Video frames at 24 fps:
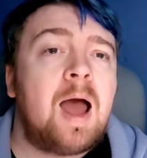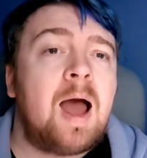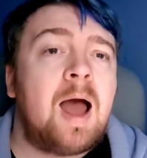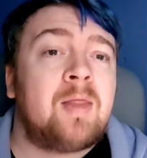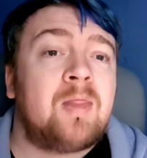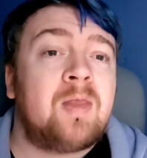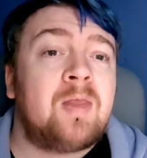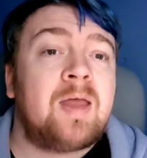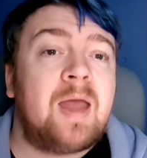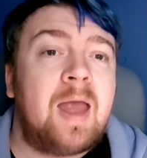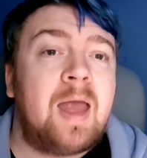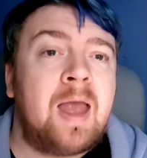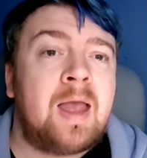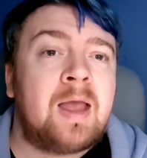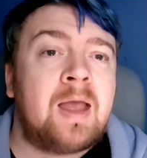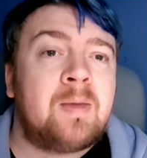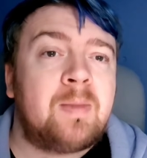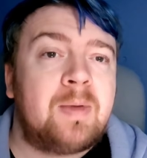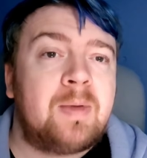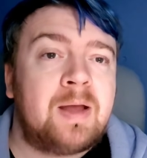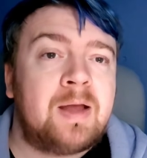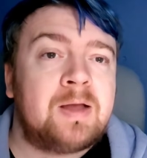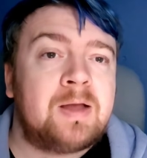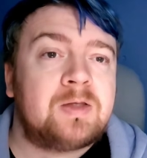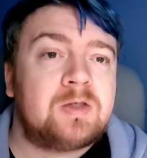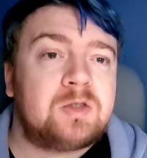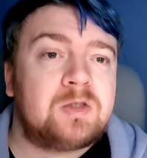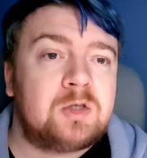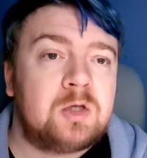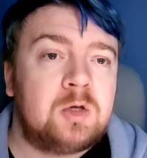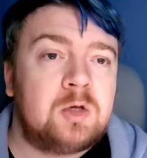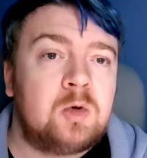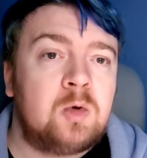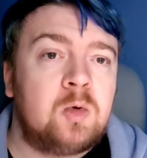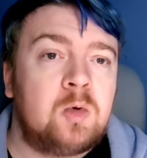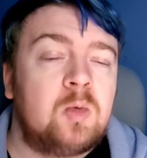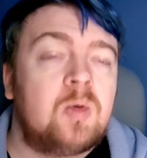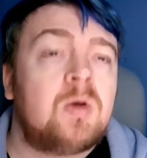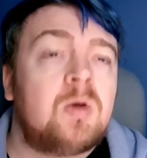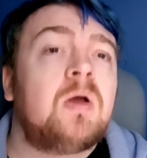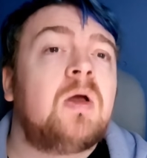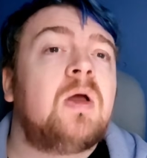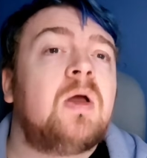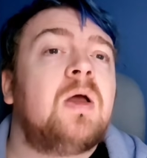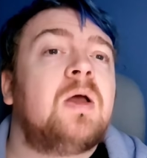and the aim is to